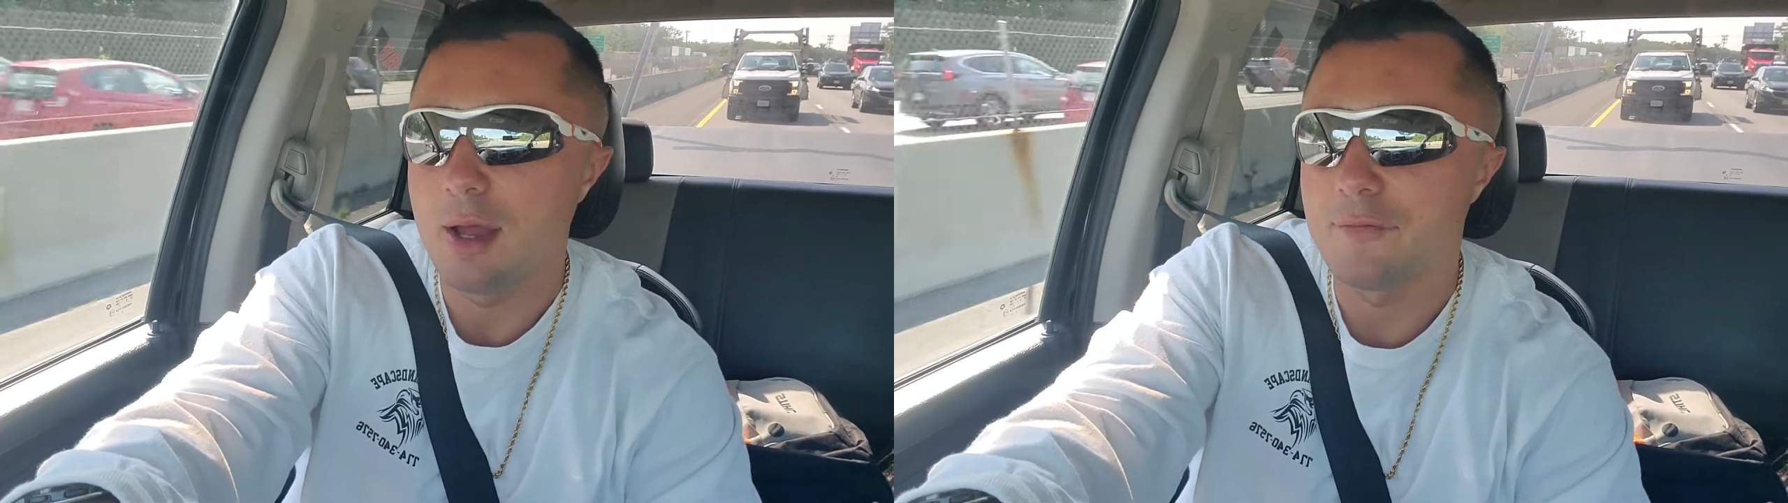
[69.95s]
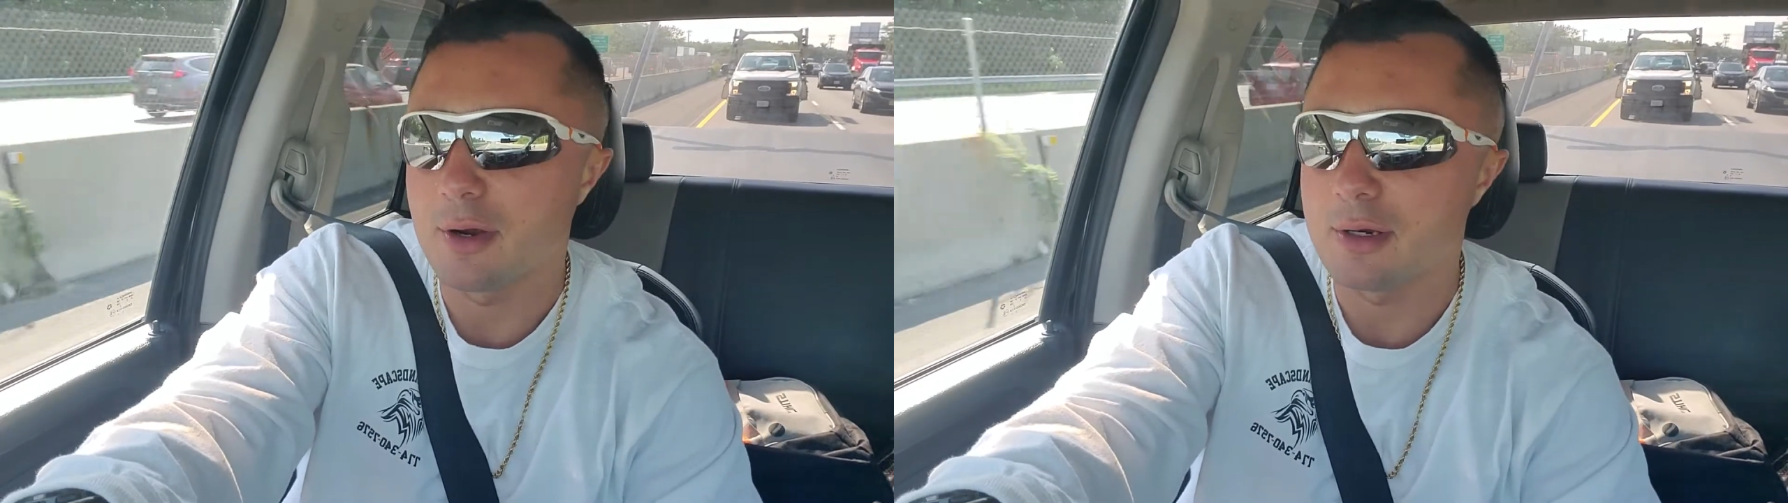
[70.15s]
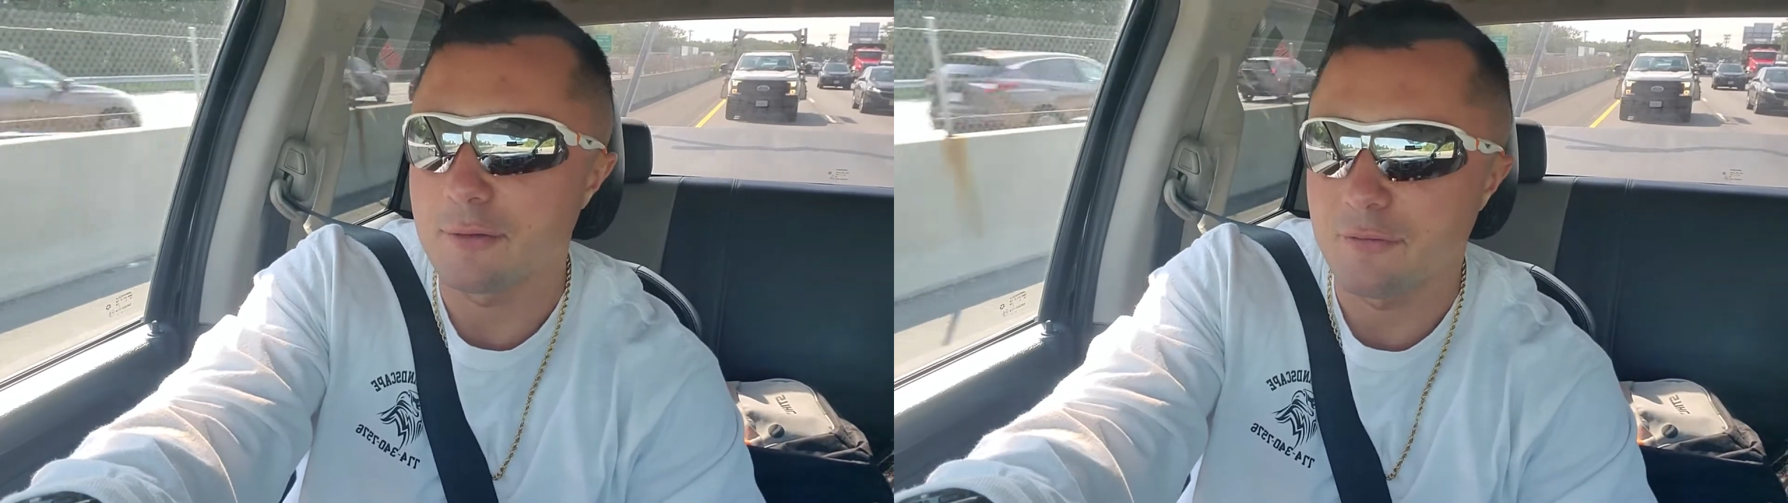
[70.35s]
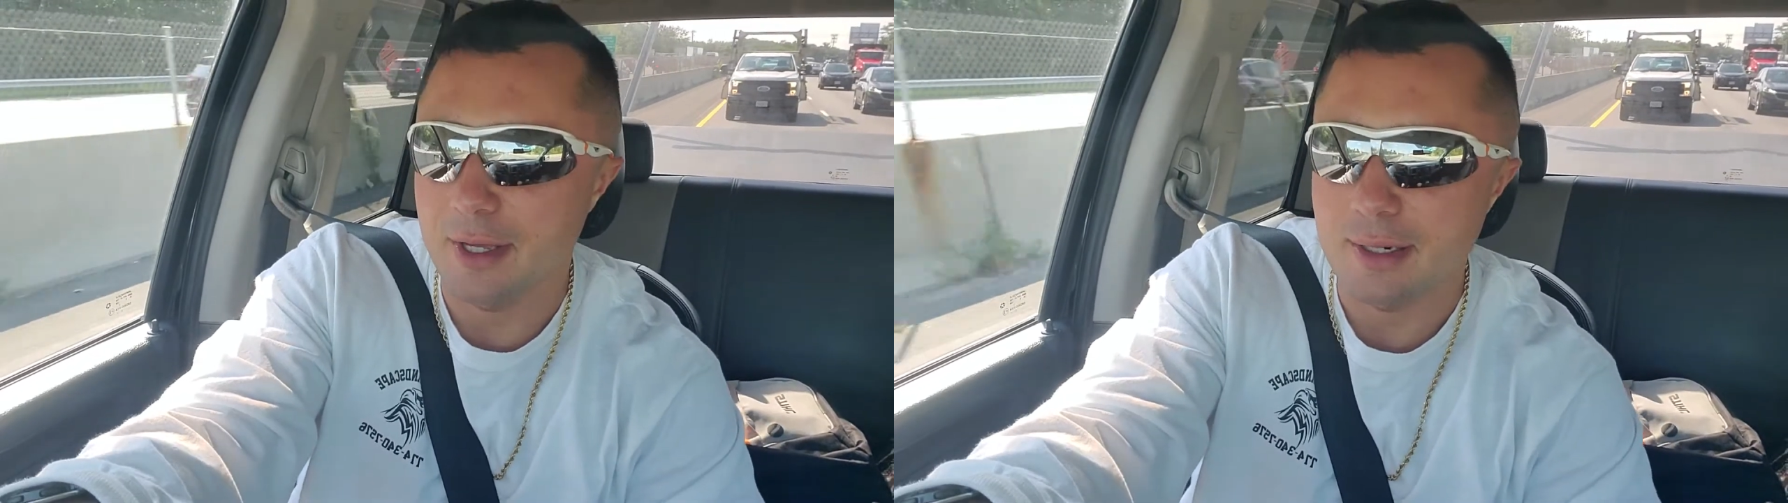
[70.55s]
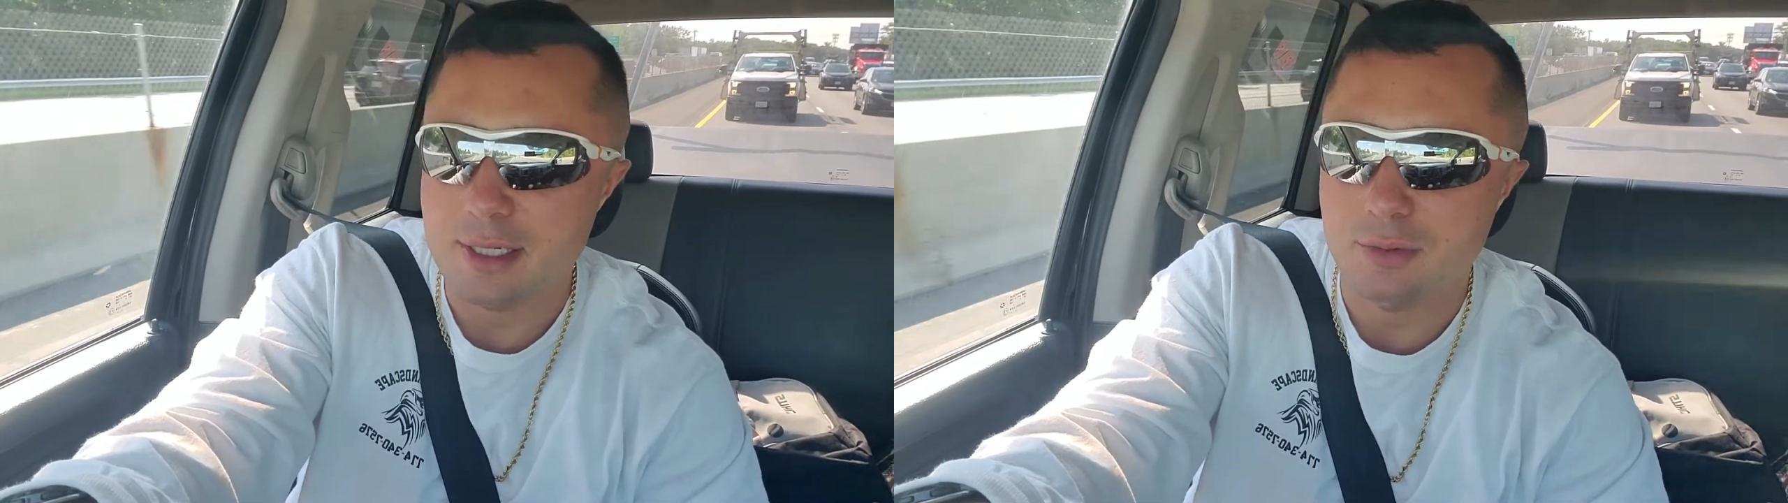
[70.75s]
If you're into
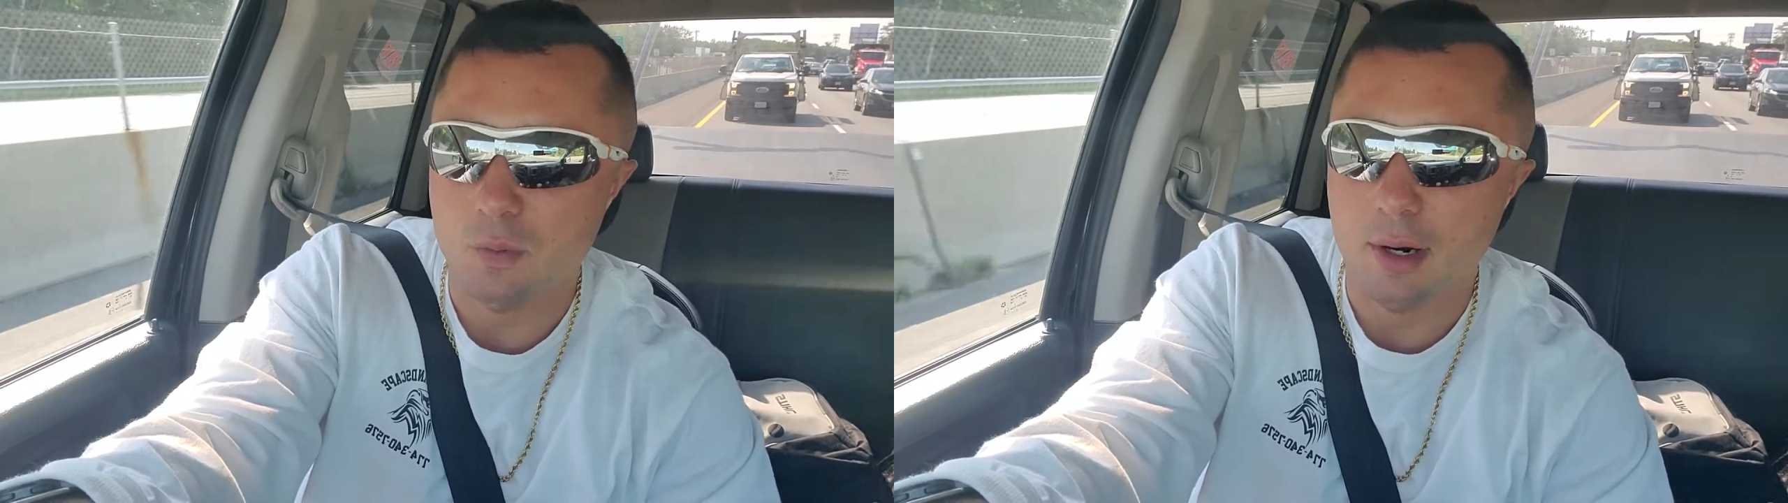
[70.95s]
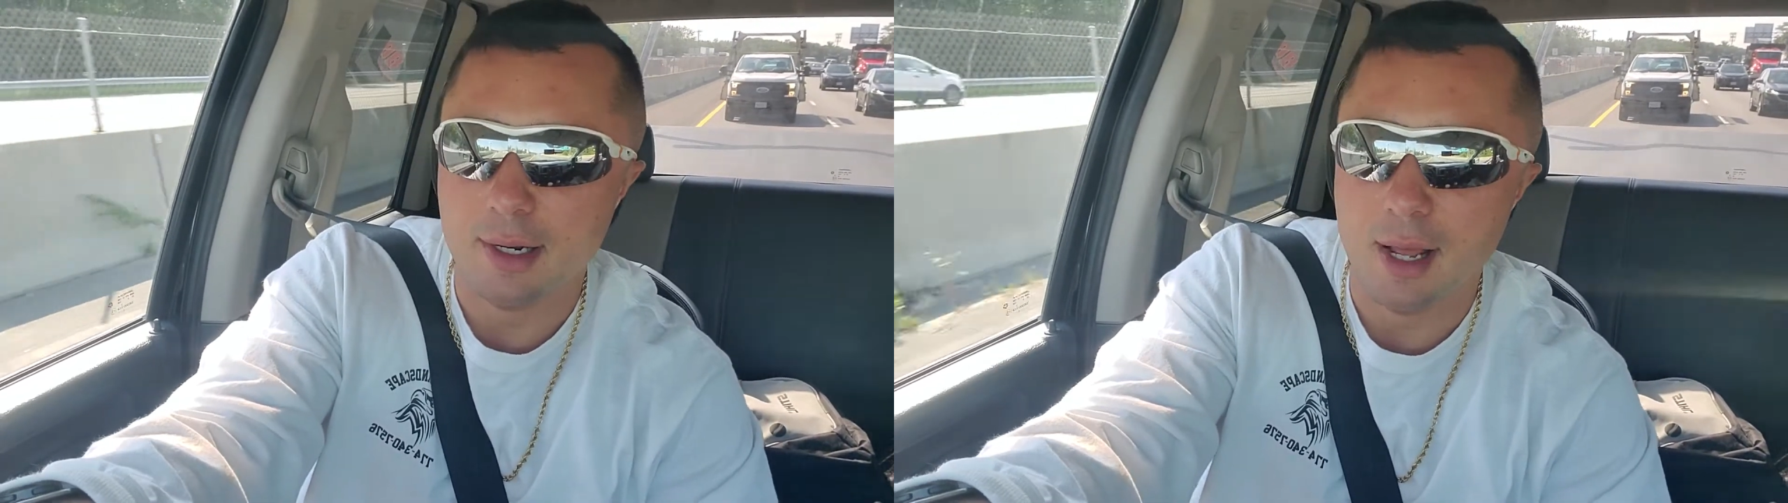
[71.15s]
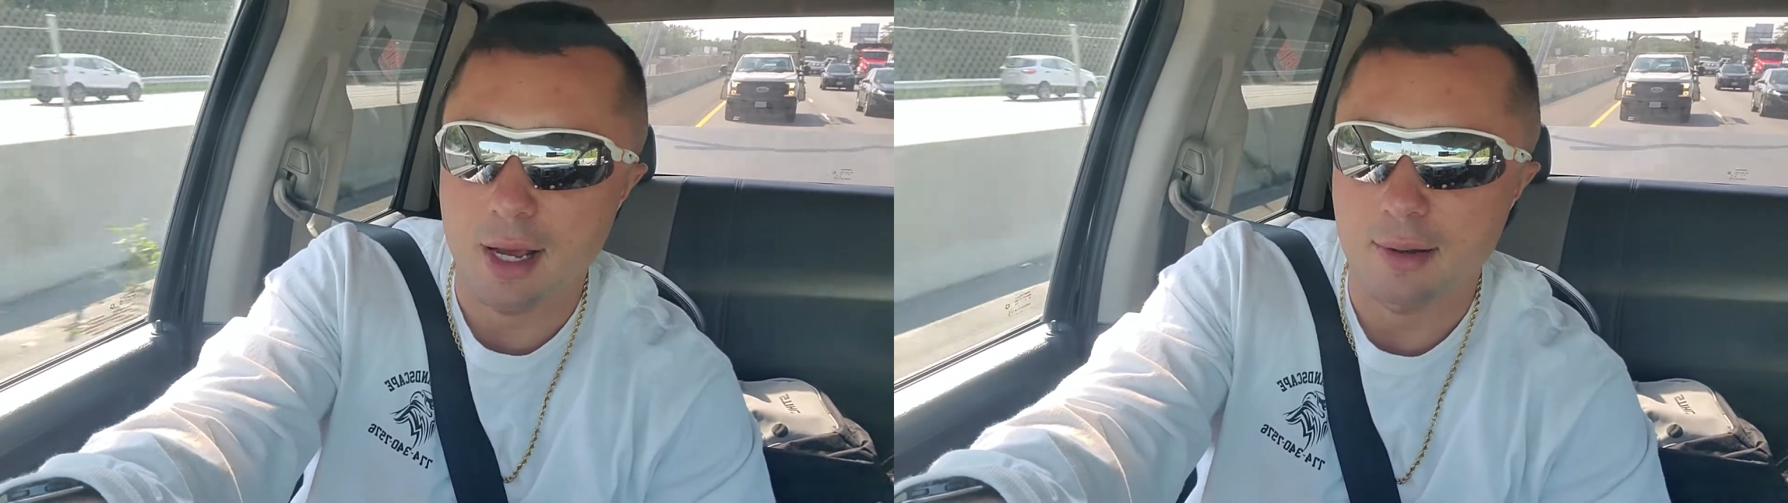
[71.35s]
fitness and working out,